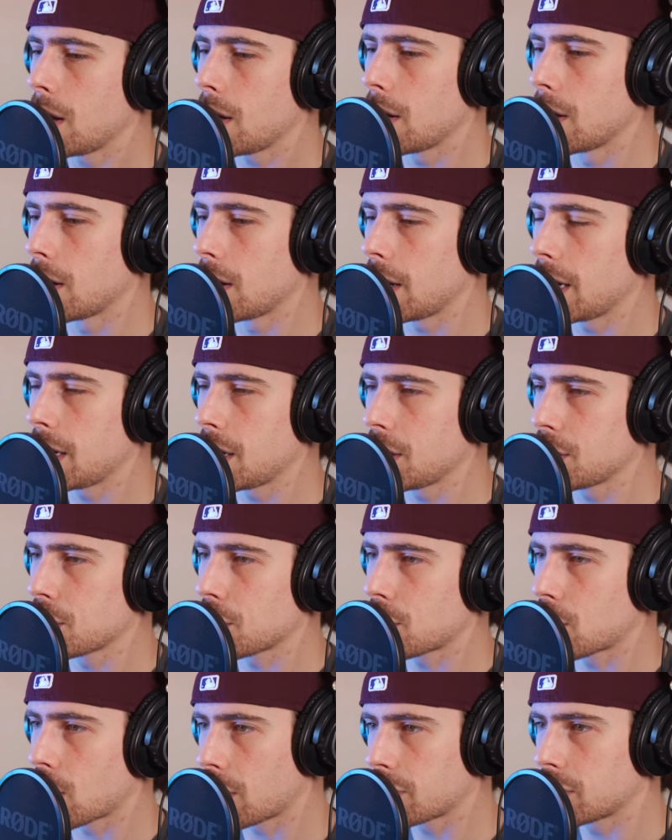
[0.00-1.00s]
Uh, it is
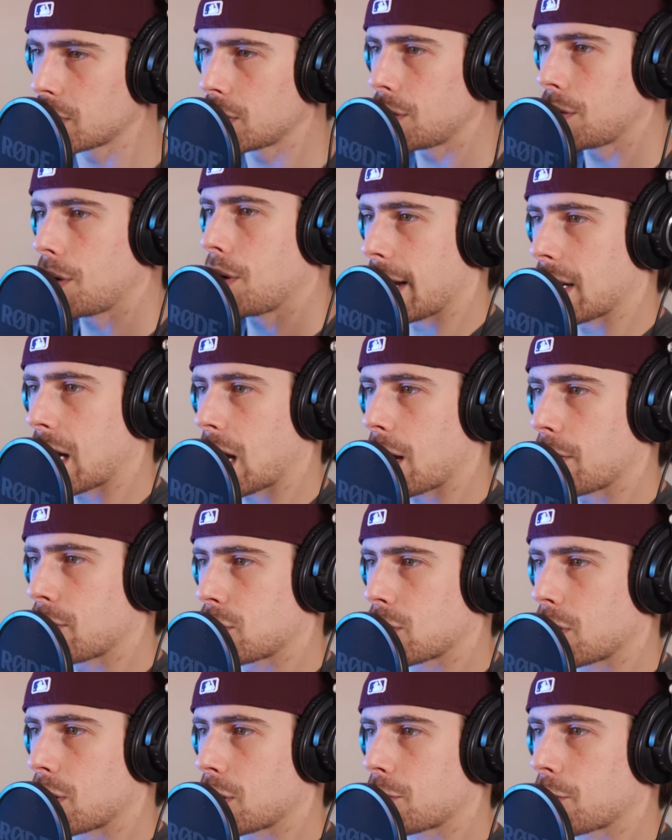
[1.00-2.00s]
a cover, and I've
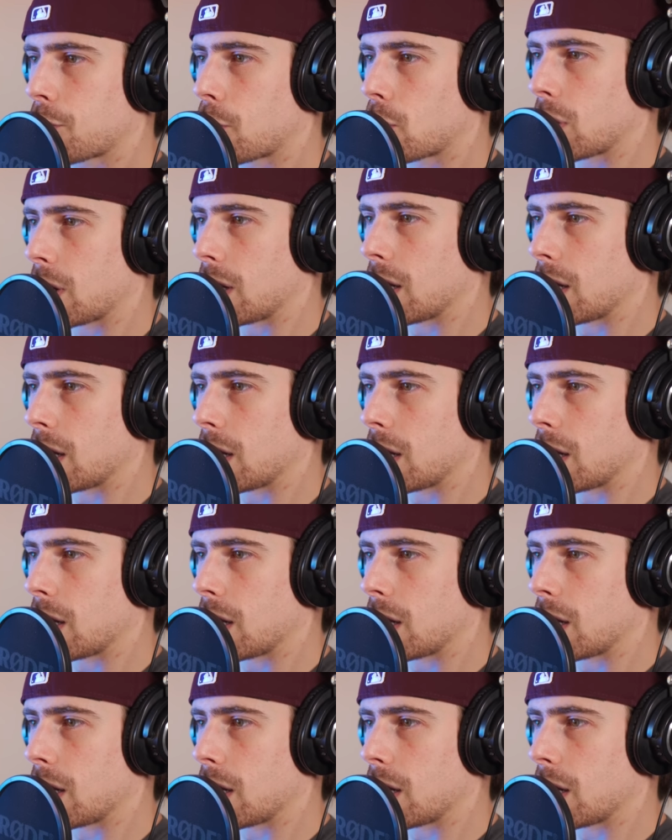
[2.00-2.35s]
searched for the